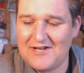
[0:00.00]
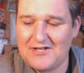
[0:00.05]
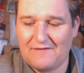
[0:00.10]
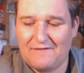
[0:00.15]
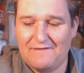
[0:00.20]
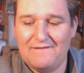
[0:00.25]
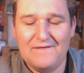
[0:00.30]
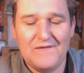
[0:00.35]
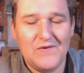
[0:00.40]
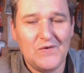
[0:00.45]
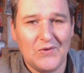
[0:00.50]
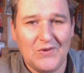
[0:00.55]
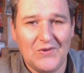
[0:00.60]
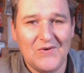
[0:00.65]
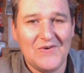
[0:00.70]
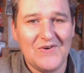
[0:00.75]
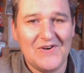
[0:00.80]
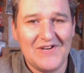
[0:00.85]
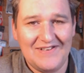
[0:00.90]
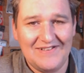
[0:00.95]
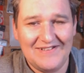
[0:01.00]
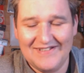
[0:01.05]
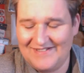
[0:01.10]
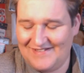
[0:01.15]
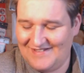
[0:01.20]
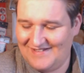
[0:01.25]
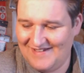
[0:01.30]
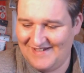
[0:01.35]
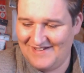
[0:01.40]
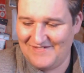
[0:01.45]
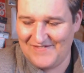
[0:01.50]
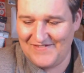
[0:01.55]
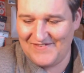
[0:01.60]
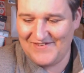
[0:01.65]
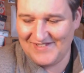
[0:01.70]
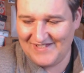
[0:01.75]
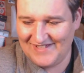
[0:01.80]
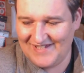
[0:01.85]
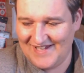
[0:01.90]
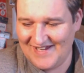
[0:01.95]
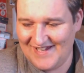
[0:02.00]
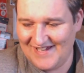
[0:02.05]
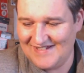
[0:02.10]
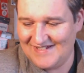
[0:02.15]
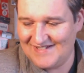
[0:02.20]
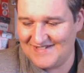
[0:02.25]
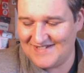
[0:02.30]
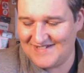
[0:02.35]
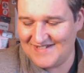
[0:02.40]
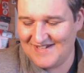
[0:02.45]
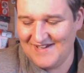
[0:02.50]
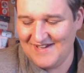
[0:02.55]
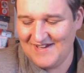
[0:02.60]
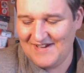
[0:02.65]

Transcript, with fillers: full on. It really is.